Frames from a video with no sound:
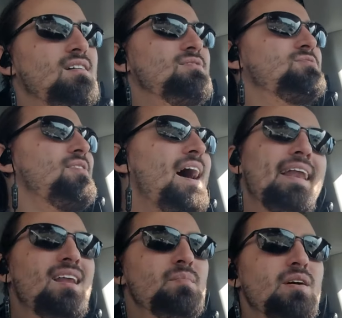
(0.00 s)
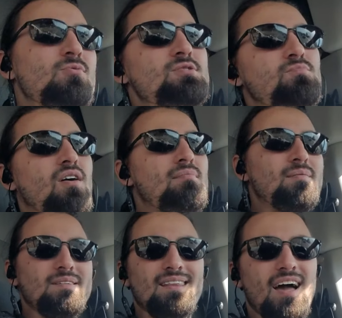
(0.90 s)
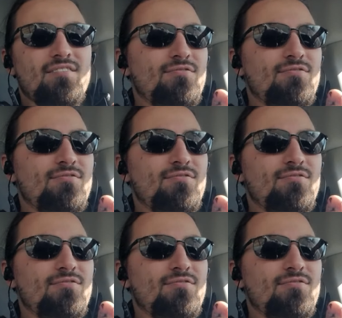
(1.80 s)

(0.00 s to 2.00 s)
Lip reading: So that enemy was probably like